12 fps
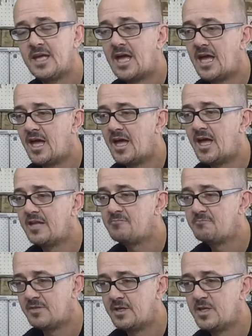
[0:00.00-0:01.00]
and
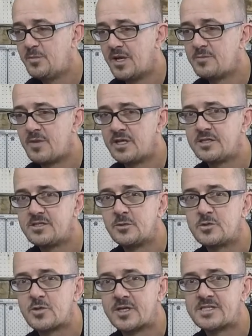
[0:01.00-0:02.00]
he paid money to do a
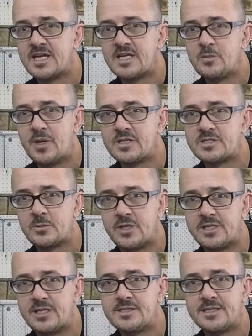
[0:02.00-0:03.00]
track day. He passed away
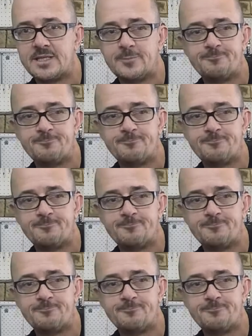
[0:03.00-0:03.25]
that day.